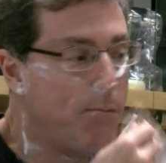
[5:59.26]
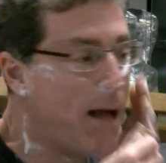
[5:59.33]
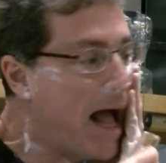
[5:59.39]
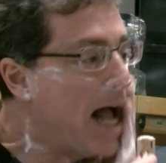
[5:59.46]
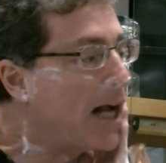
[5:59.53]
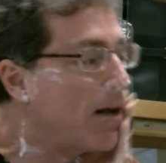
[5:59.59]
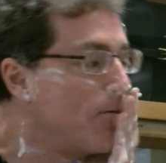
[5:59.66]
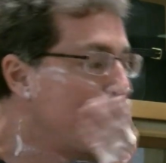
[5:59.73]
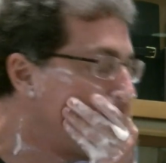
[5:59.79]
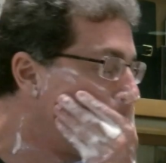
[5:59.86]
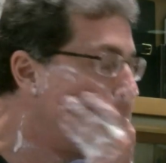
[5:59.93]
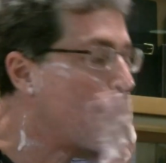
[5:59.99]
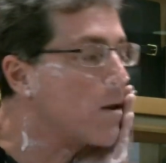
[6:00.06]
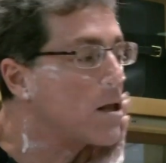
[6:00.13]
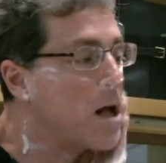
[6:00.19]
Back and
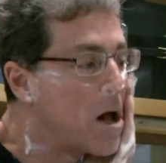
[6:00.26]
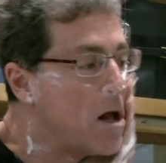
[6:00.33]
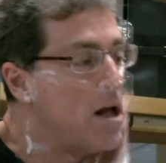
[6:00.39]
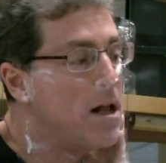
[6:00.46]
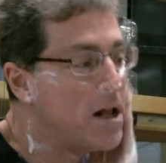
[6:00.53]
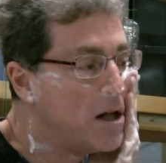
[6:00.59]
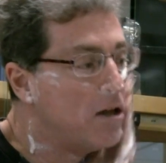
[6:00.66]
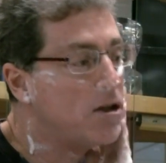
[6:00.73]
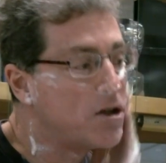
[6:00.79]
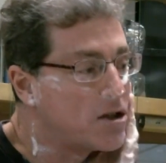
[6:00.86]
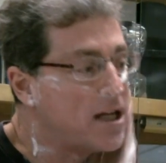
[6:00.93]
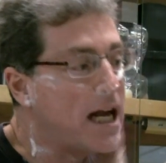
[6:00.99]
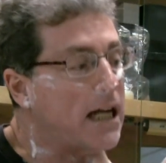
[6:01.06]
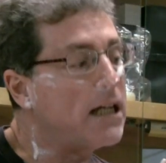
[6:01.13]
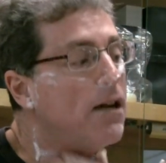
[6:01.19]
forth.
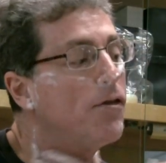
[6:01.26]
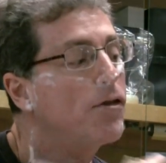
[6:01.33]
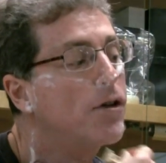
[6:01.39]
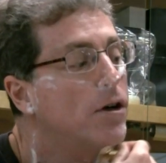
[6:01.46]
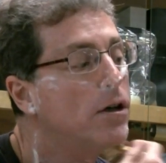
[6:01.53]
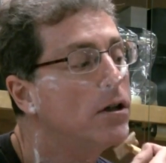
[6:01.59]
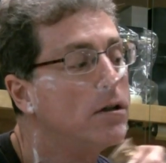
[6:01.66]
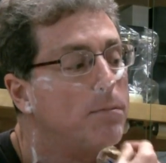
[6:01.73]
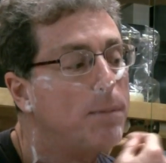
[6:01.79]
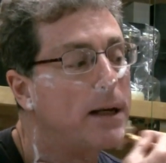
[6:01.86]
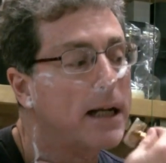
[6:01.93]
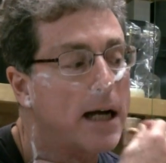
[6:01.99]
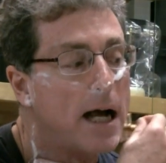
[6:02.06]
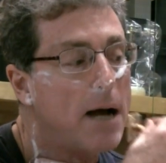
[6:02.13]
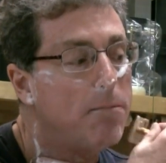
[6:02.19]
Second and third.
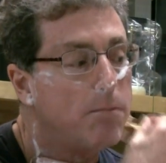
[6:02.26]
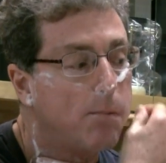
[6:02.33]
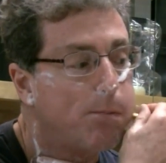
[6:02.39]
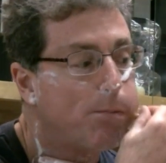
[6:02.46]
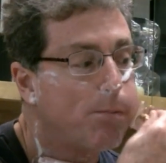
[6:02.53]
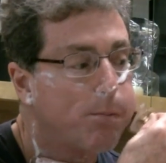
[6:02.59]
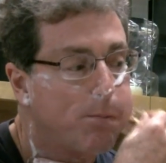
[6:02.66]
Pick it up.